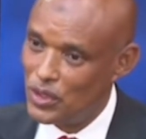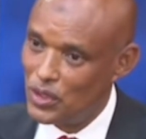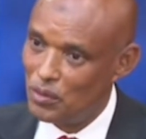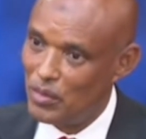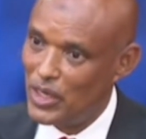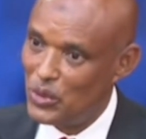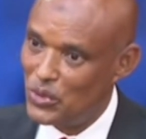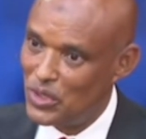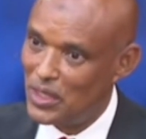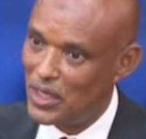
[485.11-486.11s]
by
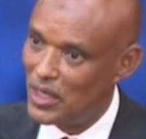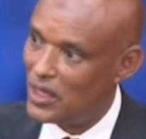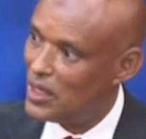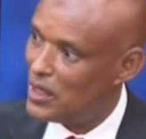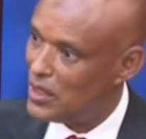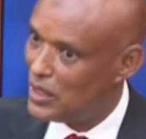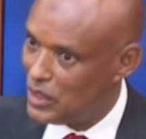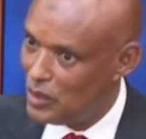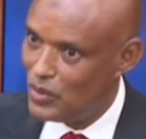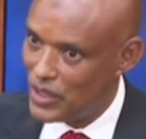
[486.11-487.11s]
using the
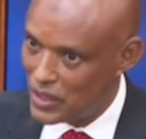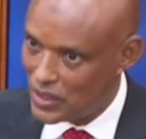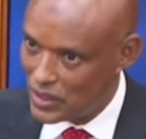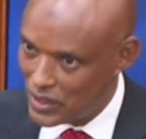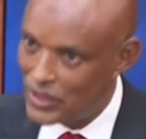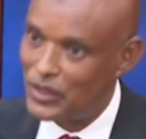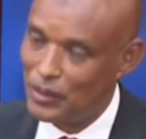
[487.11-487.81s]
GPS system.